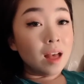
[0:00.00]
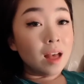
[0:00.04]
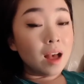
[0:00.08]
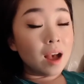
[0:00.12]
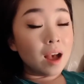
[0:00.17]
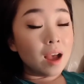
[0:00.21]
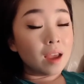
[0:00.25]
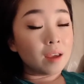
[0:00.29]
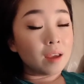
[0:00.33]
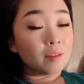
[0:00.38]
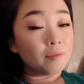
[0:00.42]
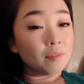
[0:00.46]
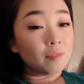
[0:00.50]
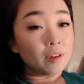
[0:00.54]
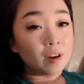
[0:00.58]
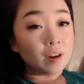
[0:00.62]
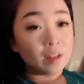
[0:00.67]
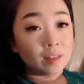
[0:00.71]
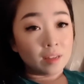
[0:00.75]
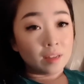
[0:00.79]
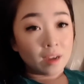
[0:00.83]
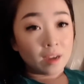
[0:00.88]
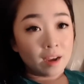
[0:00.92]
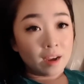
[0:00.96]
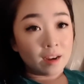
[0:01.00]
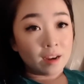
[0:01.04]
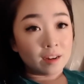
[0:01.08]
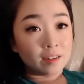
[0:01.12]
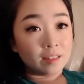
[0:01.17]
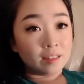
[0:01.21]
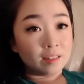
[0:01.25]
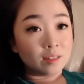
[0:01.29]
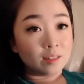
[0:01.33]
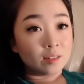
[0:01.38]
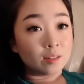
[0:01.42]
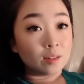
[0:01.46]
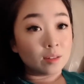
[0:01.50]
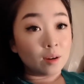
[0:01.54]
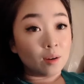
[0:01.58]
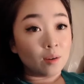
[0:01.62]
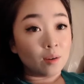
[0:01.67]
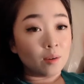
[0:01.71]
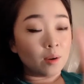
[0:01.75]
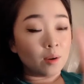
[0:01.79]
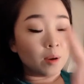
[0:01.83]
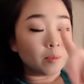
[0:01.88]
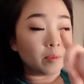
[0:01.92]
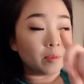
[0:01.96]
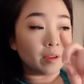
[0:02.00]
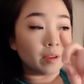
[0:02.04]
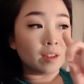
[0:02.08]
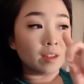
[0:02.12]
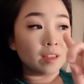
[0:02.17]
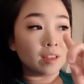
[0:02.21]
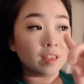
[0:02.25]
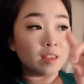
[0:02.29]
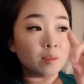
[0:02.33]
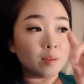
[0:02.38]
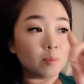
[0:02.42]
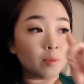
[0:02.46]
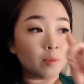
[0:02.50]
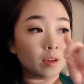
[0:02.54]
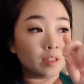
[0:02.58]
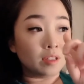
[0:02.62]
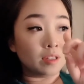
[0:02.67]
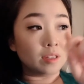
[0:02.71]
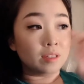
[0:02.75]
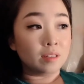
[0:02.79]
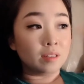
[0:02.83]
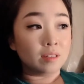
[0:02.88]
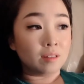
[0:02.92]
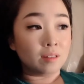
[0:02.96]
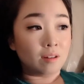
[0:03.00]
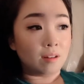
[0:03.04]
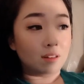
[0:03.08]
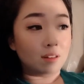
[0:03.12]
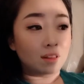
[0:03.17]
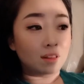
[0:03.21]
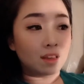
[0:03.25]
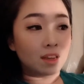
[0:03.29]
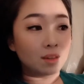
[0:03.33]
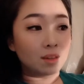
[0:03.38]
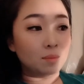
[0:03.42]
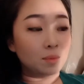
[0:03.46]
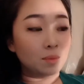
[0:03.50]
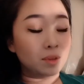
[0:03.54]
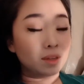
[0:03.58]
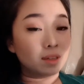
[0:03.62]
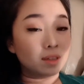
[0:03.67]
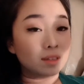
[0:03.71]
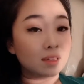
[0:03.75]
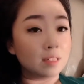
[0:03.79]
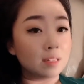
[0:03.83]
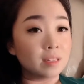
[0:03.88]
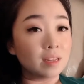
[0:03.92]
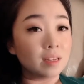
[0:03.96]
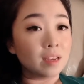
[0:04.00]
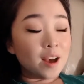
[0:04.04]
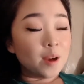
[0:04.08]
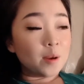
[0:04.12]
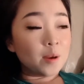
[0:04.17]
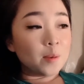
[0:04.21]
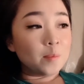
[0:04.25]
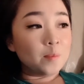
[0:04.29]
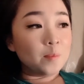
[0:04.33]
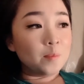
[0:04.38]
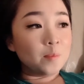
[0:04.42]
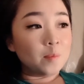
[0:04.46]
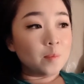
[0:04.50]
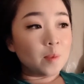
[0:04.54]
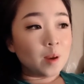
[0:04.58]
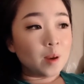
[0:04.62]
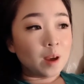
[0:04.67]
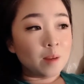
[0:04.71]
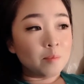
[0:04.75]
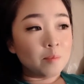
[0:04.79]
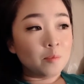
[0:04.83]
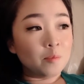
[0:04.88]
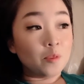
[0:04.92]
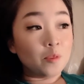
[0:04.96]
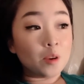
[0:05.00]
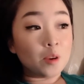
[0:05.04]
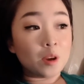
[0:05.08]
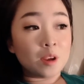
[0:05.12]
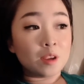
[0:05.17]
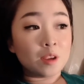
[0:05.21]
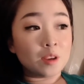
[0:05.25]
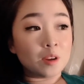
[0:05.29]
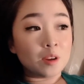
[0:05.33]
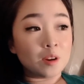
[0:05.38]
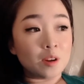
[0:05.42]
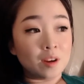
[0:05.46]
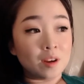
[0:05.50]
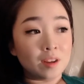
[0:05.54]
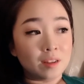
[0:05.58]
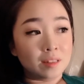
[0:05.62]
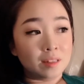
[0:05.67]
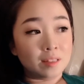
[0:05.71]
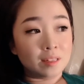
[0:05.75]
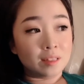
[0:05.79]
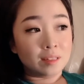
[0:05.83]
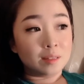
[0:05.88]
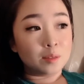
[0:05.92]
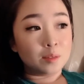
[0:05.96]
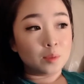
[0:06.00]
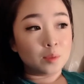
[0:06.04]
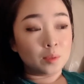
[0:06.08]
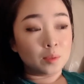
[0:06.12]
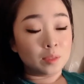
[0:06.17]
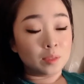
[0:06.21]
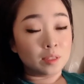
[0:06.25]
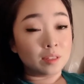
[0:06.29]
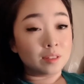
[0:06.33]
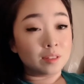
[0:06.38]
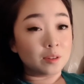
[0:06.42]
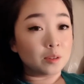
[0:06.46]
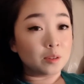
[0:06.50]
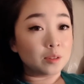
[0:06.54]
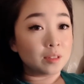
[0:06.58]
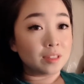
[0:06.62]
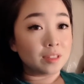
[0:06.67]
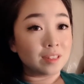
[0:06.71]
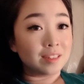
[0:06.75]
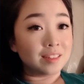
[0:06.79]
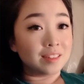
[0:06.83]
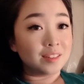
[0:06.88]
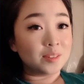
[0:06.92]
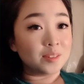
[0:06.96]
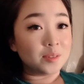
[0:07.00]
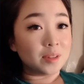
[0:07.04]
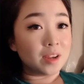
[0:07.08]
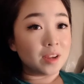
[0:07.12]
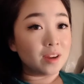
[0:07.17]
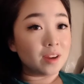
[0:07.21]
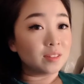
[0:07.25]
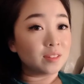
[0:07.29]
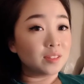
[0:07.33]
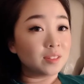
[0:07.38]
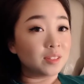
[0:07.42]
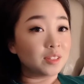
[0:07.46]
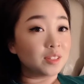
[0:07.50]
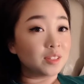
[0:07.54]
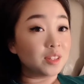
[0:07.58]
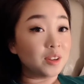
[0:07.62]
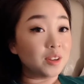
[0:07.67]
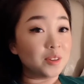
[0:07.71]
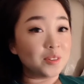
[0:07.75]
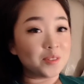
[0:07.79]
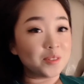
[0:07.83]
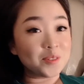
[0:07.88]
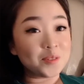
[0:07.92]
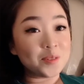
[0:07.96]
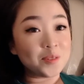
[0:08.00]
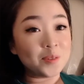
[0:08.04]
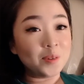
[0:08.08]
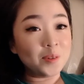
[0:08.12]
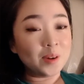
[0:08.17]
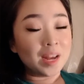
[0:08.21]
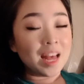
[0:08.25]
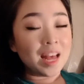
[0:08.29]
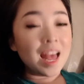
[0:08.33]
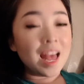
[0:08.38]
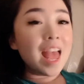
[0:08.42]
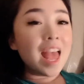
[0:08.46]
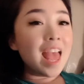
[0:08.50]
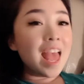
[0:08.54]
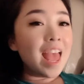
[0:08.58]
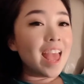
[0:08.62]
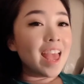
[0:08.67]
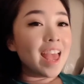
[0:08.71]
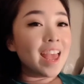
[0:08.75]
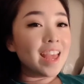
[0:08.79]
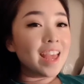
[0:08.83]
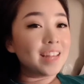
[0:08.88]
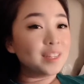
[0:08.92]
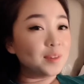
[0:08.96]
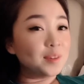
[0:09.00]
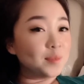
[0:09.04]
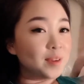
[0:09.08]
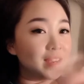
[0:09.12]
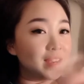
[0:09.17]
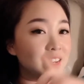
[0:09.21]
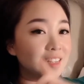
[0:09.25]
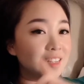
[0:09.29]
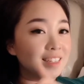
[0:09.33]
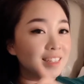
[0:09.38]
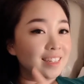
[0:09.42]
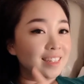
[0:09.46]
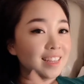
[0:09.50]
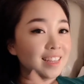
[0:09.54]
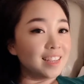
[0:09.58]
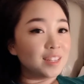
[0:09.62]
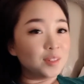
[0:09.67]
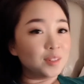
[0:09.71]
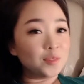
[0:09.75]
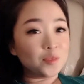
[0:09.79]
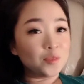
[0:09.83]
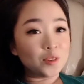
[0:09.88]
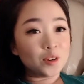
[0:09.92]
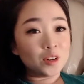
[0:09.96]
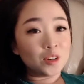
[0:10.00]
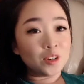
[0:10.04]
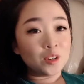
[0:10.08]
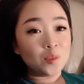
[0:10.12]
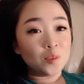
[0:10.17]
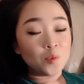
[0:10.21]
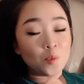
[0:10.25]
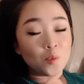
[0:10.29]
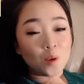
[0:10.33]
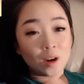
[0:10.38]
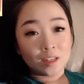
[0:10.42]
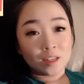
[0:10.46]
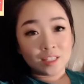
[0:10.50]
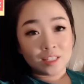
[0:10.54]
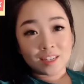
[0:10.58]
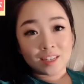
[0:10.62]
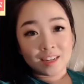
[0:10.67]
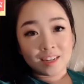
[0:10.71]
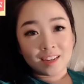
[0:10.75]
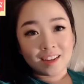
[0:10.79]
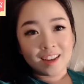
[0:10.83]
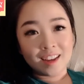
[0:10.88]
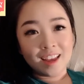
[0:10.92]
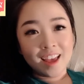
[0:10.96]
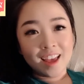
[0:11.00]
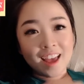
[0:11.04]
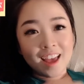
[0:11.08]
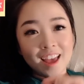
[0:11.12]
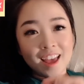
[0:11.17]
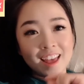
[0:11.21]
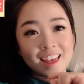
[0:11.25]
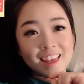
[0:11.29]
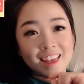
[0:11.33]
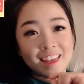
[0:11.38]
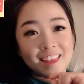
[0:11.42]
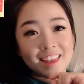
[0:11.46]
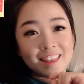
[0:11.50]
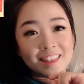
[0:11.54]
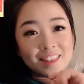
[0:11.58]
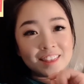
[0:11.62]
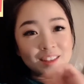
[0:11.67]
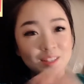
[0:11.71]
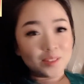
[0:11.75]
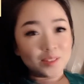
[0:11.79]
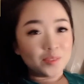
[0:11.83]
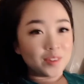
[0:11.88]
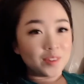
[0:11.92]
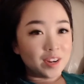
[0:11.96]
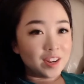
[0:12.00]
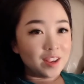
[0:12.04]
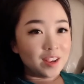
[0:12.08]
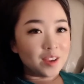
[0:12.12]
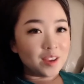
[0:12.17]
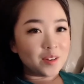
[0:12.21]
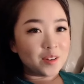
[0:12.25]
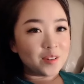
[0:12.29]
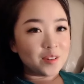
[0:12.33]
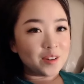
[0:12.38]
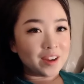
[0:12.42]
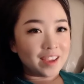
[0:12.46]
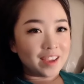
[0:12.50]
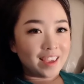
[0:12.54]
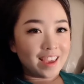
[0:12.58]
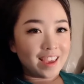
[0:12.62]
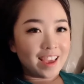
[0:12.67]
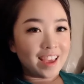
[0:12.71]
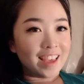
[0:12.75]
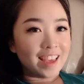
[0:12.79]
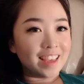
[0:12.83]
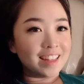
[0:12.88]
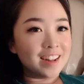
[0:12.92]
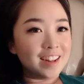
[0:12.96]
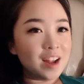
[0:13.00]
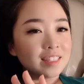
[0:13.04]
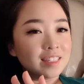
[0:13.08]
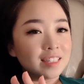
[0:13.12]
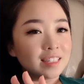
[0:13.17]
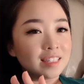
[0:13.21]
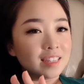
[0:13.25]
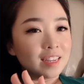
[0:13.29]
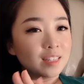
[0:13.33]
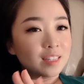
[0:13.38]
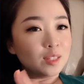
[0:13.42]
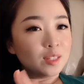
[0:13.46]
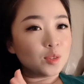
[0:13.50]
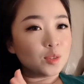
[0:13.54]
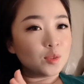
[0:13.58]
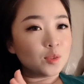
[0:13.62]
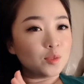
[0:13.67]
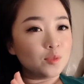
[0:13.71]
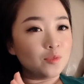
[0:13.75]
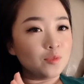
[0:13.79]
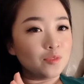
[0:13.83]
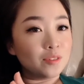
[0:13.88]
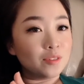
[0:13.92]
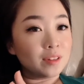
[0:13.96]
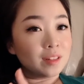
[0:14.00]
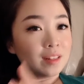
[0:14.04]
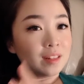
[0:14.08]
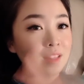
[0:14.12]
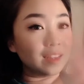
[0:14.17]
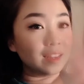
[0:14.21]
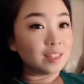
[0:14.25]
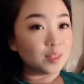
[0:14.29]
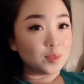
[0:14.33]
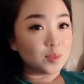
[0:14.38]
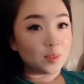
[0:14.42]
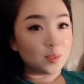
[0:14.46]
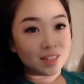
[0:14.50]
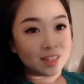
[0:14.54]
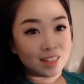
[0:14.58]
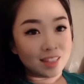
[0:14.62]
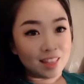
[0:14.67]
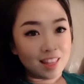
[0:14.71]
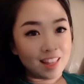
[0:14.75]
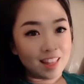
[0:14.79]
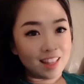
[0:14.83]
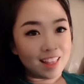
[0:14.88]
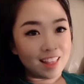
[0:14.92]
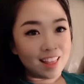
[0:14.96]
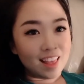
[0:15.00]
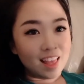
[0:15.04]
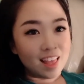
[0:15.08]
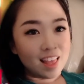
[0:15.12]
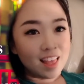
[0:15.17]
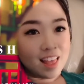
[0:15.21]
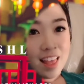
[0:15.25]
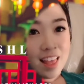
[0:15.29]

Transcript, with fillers: I am very tired. So I'm gonna keep watching Songland because I'm I'm very curious as to what this girl's gonna do now. So anyways, thanks for watching this video again. Stay tuned for the next one.